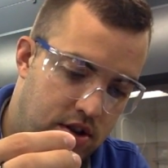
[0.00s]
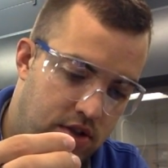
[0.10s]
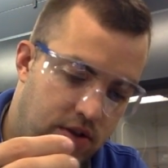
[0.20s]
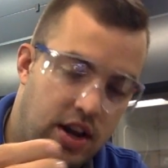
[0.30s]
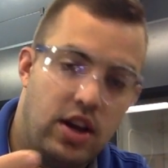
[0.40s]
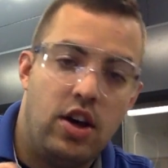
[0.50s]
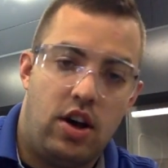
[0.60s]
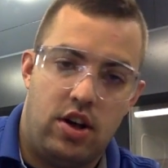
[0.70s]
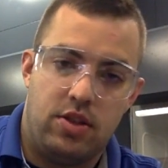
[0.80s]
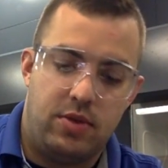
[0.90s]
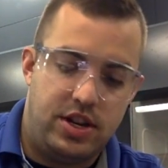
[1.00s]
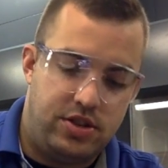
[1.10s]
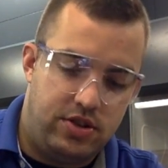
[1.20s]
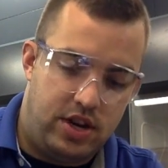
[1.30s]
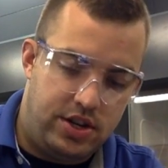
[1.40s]
3, all the way
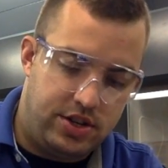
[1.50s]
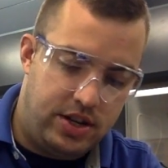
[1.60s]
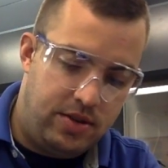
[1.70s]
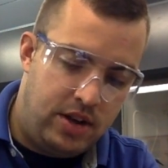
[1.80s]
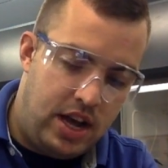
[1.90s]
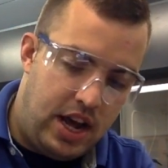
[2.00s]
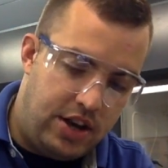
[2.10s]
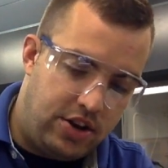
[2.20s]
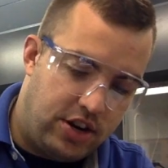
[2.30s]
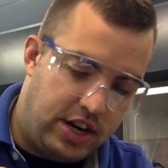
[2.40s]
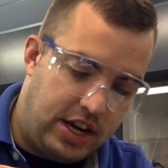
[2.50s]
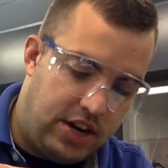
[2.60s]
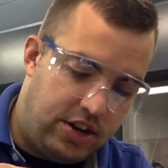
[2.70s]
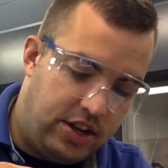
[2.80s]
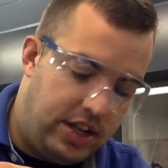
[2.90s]
to 100, and you're going to
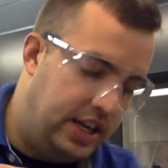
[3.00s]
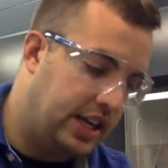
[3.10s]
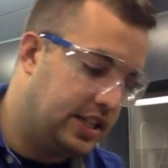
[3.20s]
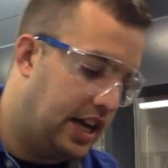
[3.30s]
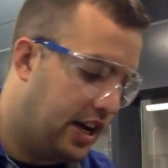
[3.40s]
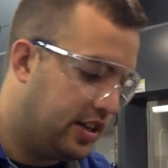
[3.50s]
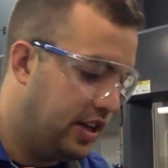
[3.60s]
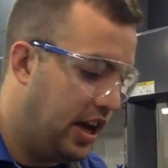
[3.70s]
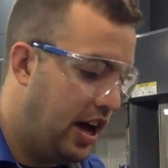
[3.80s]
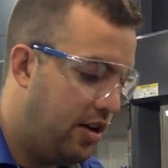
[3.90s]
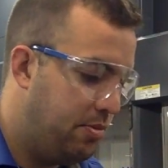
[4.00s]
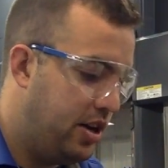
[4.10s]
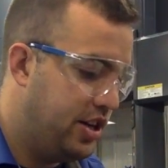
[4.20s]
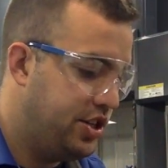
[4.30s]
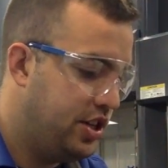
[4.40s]
calculate exactly how
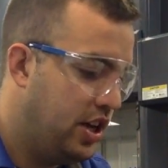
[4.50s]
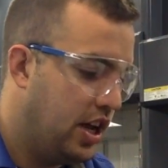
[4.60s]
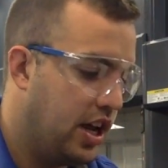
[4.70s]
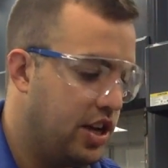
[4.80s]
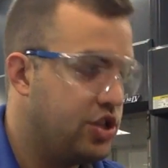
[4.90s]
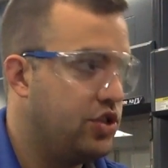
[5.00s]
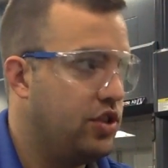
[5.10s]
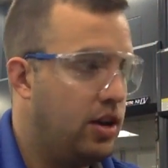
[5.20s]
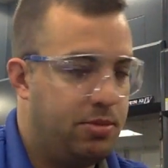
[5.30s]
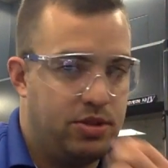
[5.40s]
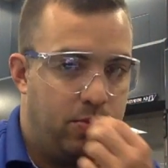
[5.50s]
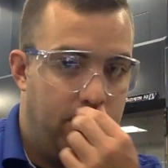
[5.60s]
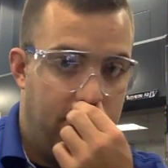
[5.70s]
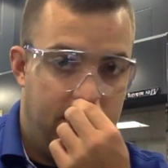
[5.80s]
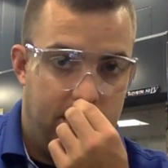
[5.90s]
much each drop is
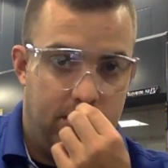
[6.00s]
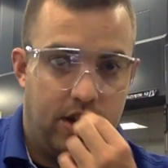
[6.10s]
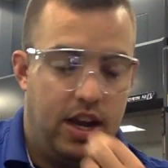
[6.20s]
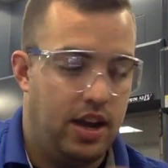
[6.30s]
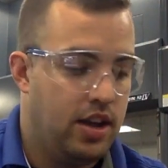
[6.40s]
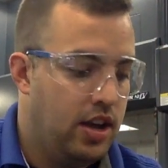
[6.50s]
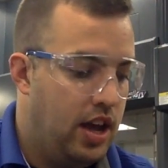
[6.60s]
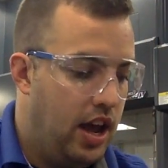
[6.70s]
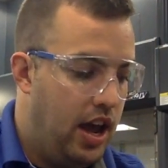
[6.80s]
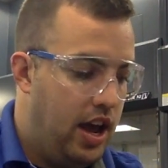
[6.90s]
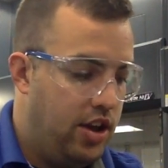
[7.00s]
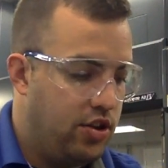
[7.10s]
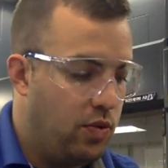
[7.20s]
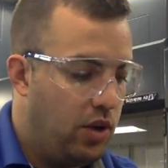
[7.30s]
worth, okay? And you